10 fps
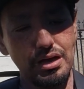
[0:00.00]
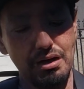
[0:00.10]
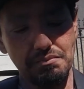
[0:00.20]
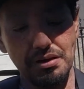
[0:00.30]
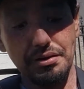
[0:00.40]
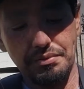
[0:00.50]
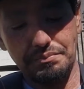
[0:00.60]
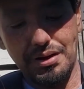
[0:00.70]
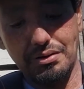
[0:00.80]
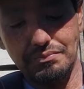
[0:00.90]
I'm out and
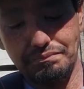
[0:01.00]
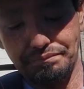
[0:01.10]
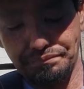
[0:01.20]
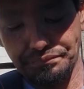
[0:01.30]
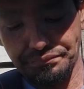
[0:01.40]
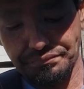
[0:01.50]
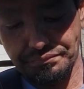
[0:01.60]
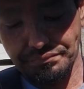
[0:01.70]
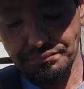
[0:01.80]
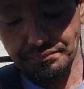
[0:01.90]
about.
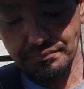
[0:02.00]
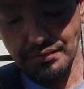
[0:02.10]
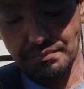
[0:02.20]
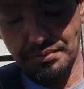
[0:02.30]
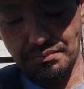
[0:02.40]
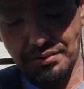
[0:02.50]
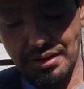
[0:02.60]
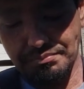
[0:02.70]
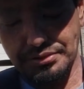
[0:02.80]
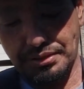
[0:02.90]
But what
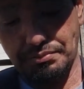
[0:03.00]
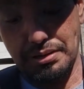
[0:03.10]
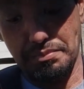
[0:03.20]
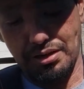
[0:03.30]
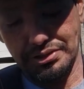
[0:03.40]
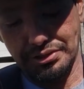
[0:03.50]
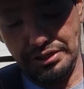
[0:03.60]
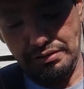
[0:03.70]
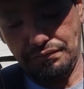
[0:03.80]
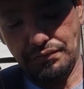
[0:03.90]
I'm also
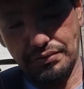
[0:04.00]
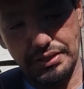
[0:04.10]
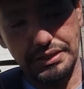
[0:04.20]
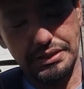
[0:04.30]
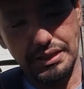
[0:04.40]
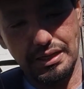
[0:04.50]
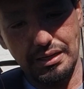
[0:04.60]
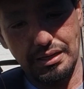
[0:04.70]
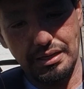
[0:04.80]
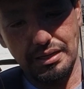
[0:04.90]
here for is
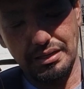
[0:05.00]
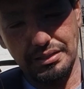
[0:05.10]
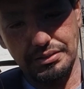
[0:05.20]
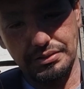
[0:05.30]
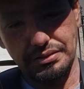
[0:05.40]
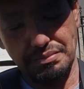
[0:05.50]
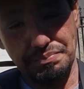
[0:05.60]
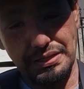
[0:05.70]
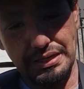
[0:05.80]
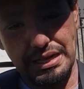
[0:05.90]
to
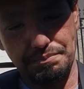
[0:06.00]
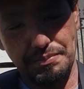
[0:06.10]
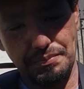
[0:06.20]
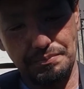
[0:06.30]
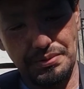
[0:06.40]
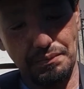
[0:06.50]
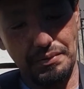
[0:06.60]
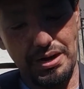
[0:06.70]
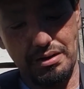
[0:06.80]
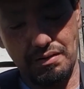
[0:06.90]
let people be
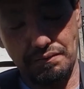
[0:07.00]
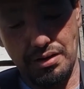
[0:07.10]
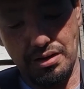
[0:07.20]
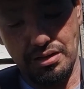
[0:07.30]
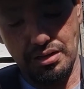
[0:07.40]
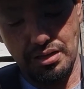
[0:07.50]
aware of